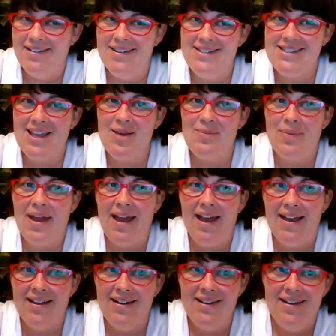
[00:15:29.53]
Is that
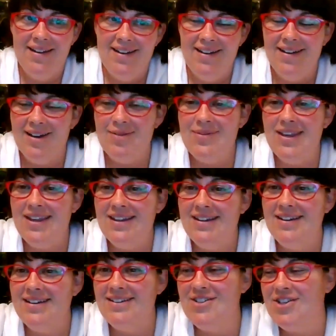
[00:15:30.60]
bad? I
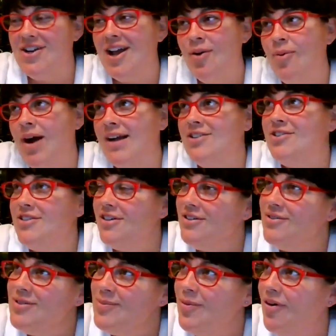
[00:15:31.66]
mean, should I watch the
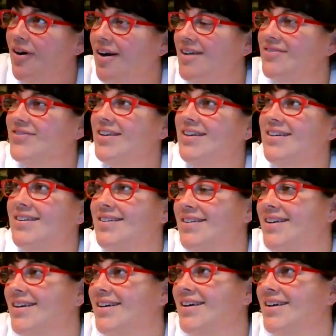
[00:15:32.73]
news more often?